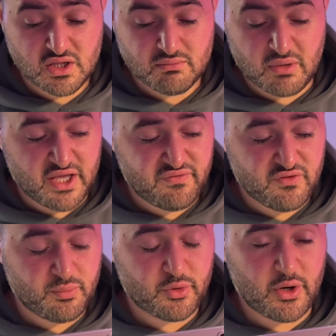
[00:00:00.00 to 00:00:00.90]
But if
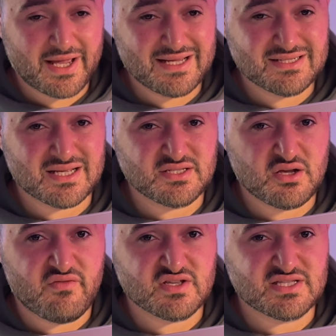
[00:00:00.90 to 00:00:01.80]
you put it against a
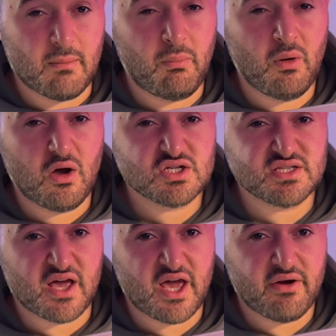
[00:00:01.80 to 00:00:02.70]
surface that blocks
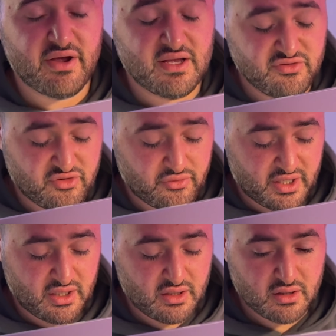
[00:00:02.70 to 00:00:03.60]
the air entry,